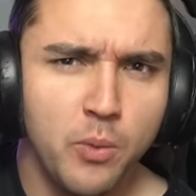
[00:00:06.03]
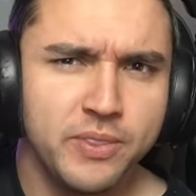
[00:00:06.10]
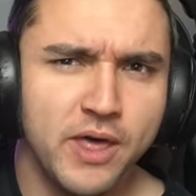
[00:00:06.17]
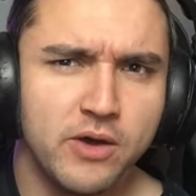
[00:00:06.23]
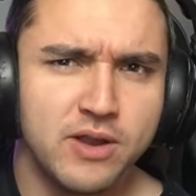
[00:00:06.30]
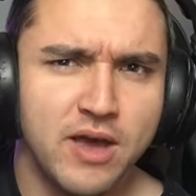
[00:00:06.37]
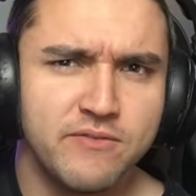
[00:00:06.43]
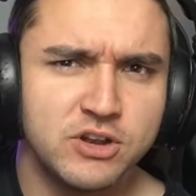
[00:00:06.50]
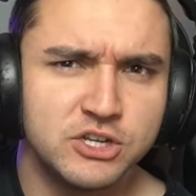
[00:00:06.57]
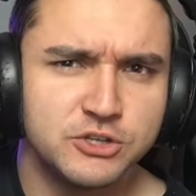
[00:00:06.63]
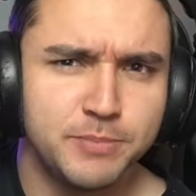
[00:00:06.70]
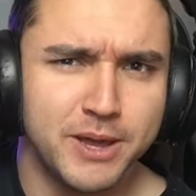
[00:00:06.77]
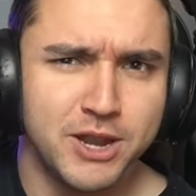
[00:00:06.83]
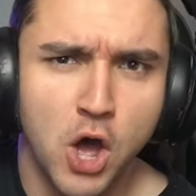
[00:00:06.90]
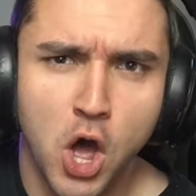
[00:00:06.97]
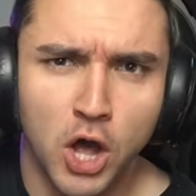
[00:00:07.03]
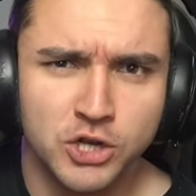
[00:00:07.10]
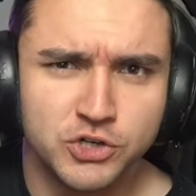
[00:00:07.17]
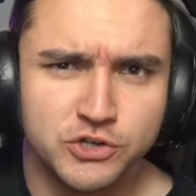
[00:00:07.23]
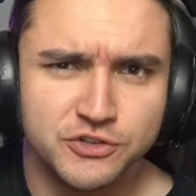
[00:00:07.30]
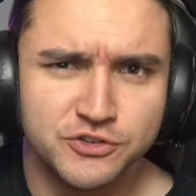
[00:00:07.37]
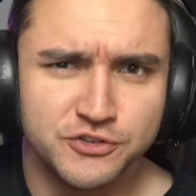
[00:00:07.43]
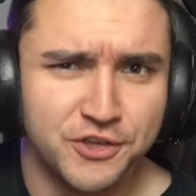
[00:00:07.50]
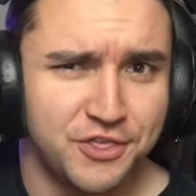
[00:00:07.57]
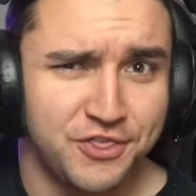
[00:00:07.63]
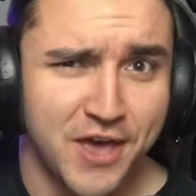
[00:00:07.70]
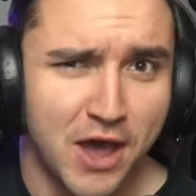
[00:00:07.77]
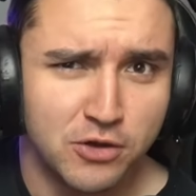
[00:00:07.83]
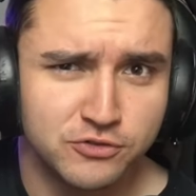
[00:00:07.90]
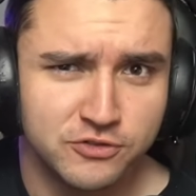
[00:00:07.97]
all without having to spend hundreds to
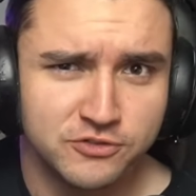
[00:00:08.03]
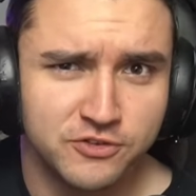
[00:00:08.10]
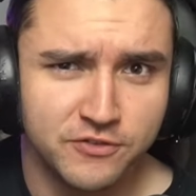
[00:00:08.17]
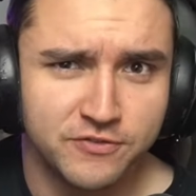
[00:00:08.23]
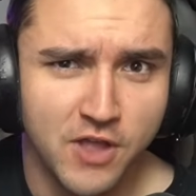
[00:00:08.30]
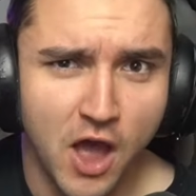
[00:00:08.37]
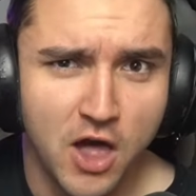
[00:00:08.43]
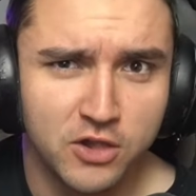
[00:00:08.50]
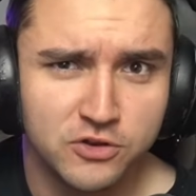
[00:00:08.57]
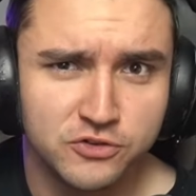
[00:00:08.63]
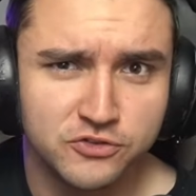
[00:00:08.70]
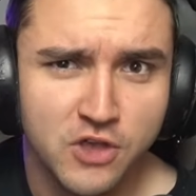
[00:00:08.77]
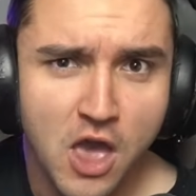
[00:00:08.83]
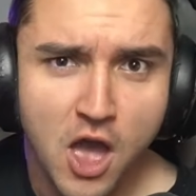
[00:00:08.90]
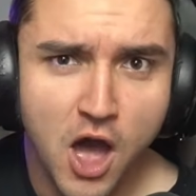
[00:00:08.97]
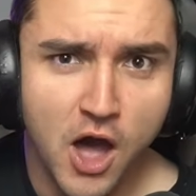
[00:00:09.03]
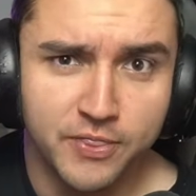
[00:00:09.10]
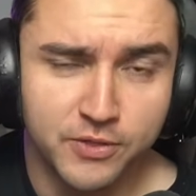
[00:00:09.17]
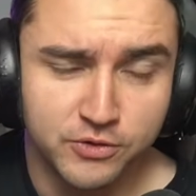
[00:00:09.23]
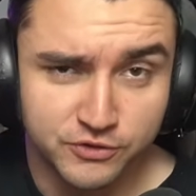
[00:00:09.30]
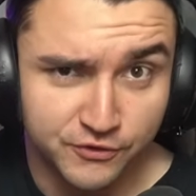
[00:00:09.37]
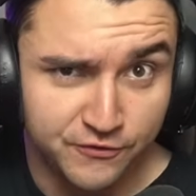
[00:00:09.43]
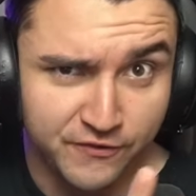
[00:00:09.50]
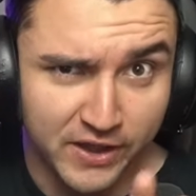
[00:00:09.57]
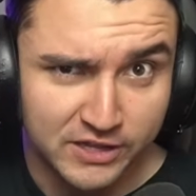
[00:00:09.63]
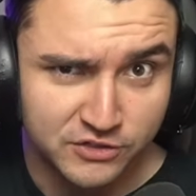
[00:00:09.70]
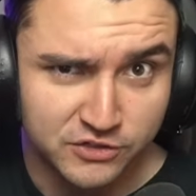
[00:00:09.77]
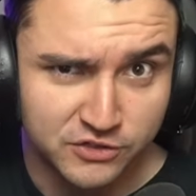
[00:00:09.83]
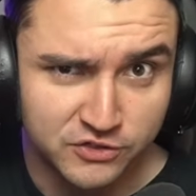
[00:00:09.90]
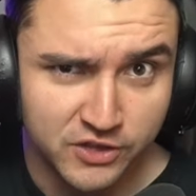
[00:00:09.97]
thousands of dollars on those
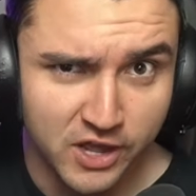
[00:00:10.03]
fancy